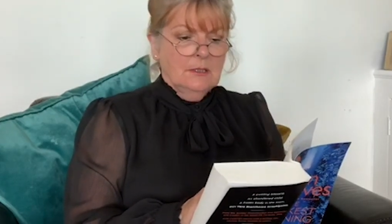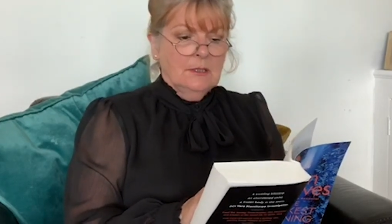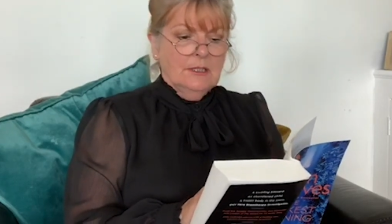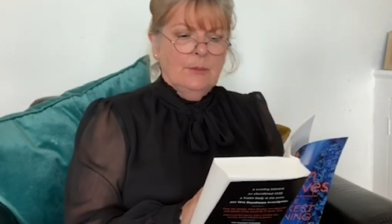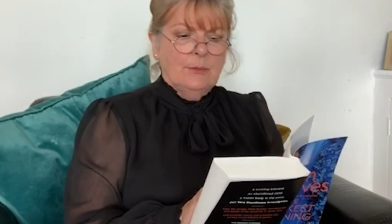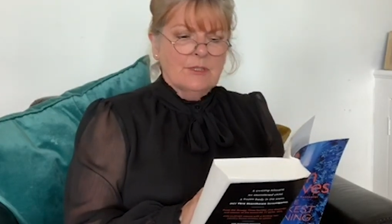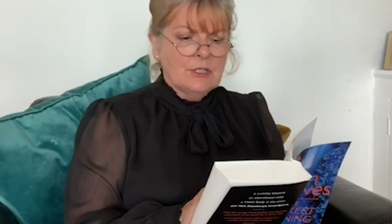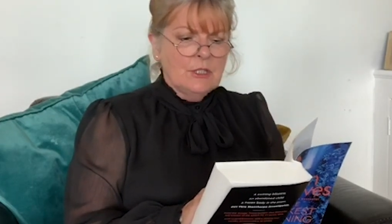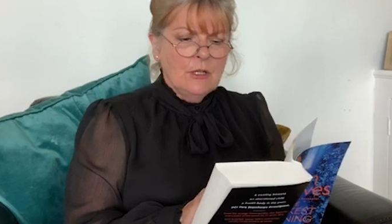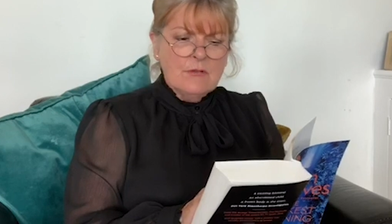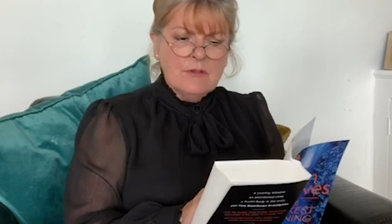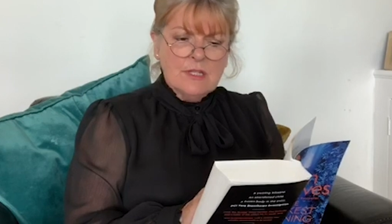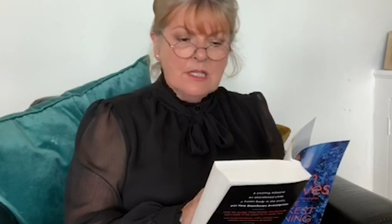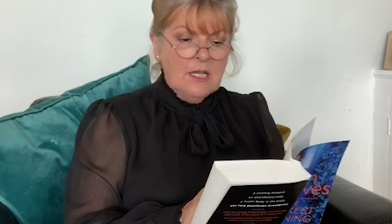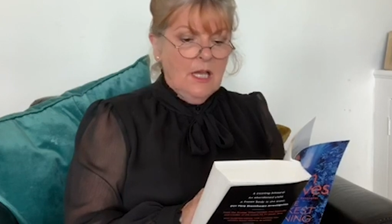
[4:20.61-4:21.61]
There was no
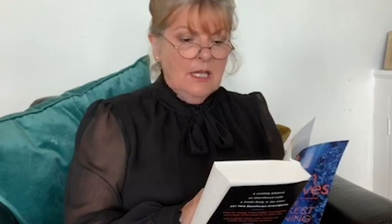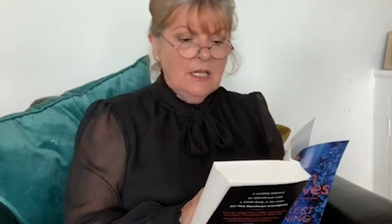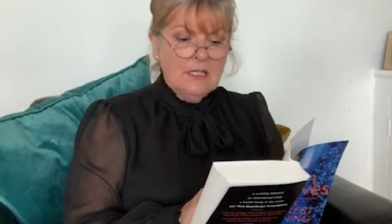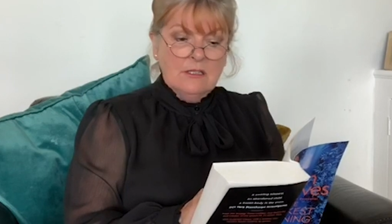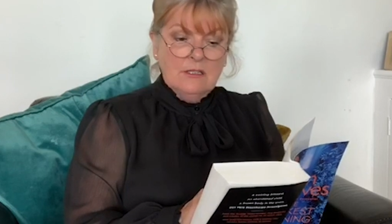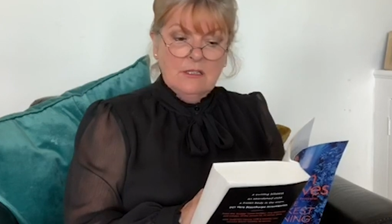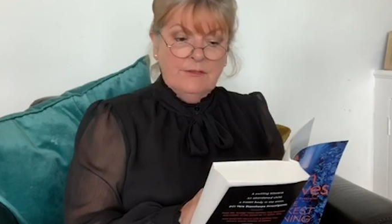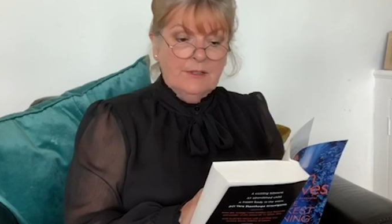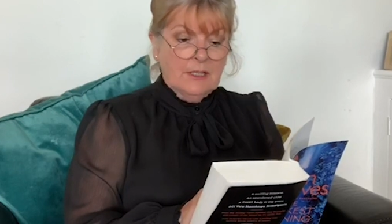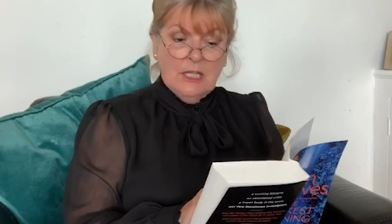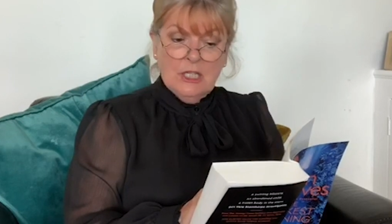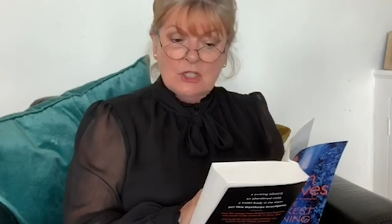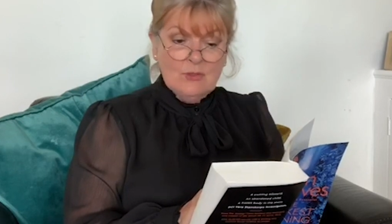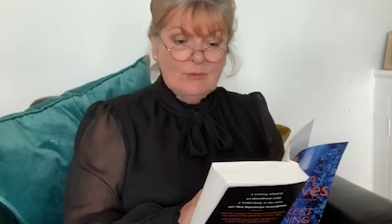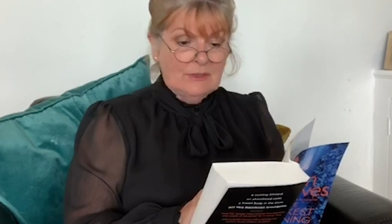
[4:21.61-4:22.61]
sign of a
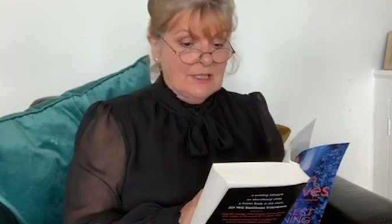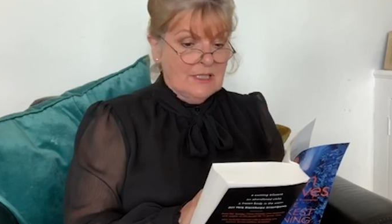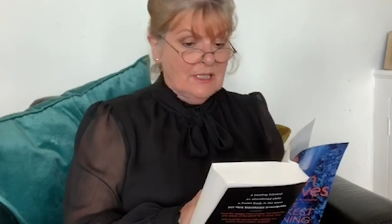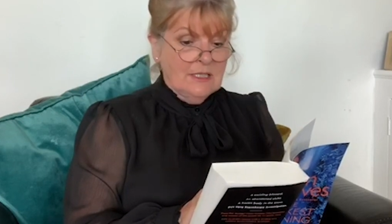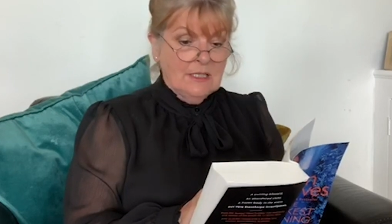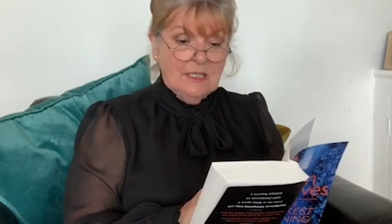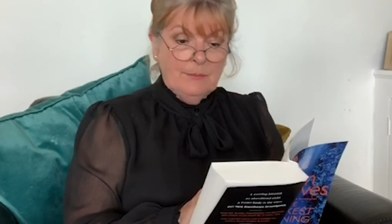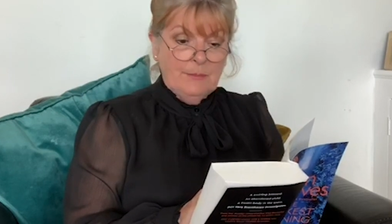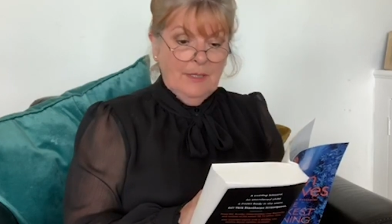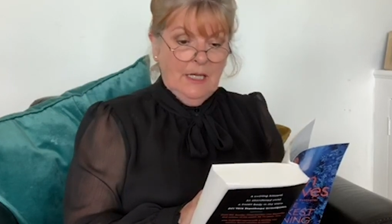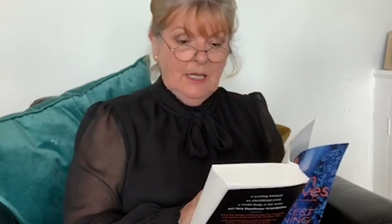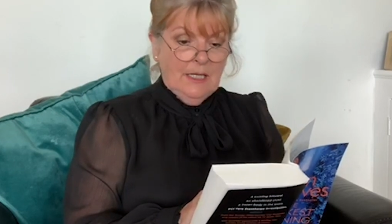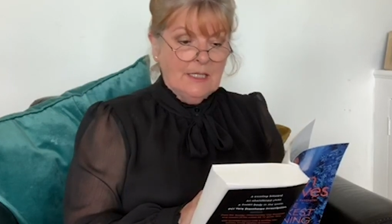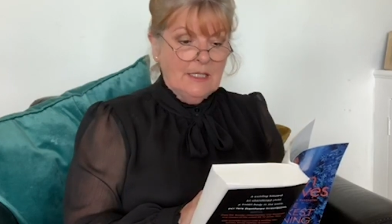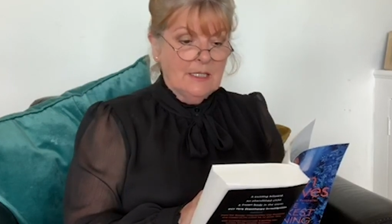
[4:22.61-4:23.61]
casualty
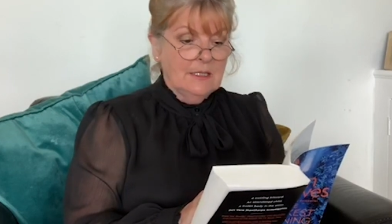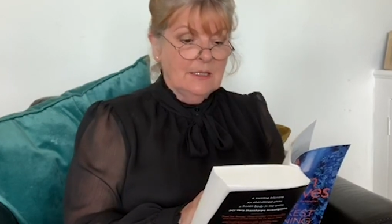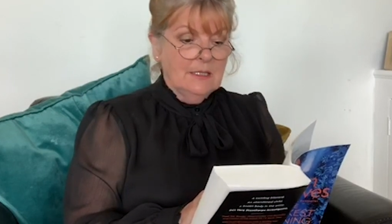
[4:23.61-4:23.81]
nearby,